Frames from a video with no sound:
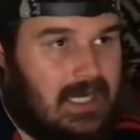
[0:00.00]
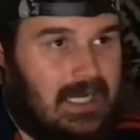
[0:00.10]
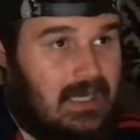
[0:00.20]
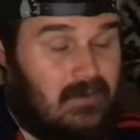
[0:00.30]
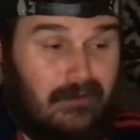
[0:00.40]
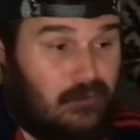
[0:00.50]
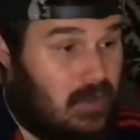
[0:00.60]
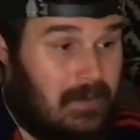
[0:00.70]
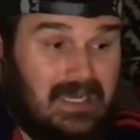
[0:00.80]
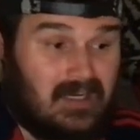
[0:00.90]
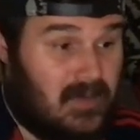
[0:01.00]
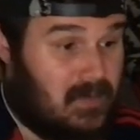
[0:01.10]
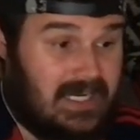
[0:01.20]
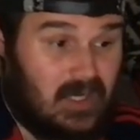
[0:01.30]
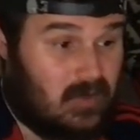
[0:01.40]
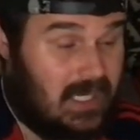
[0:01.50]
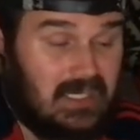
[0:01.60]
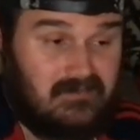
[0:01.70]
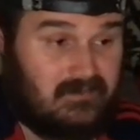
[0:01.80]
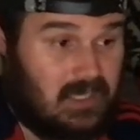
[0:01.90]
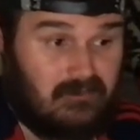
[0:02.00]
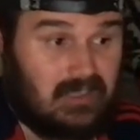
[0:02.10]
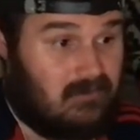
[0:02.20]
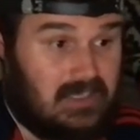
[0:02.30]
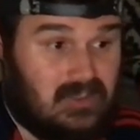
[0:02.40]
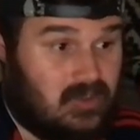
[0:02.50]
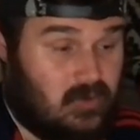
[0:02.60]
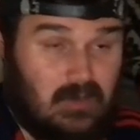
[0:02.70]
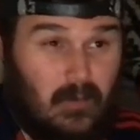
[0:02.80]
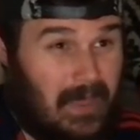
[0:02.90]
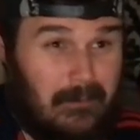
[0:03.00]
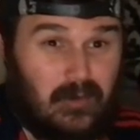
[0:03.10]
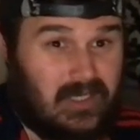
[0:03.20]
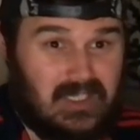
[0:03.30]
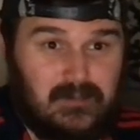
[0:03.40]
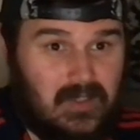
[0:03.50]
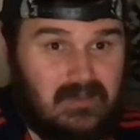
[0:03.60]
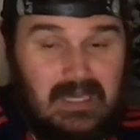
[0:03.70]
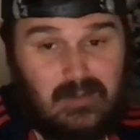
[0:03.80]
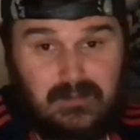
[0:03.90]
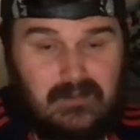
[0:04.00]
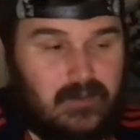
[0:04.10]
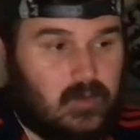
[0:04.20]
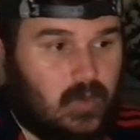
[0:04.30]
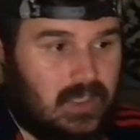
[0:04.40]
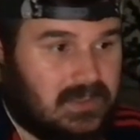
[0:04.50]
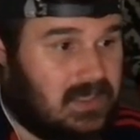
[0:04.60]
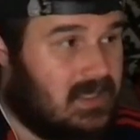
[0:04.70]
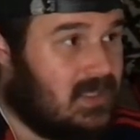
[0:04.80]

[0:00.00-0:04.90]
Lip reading: I thought the back line played okay. I really, really do. They were peppering us, but that was midfield-wise.